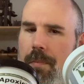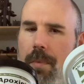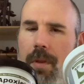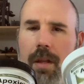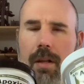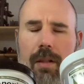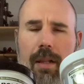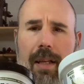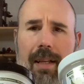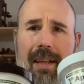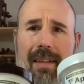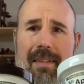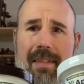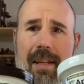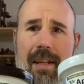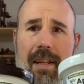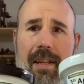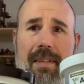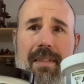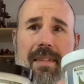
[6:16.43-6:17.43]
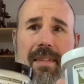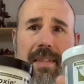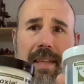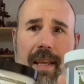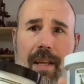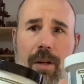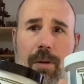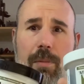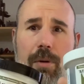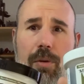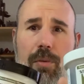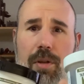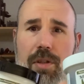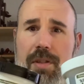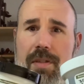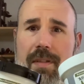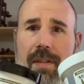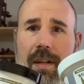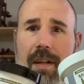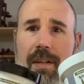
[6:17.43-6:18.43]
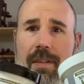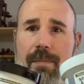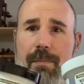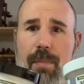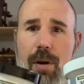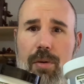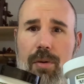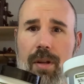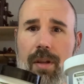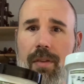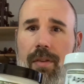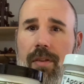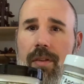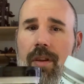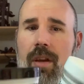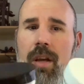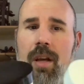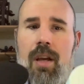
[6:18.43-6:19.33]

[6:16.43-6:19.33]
Like I said, it's sandable, which is a nice bonus.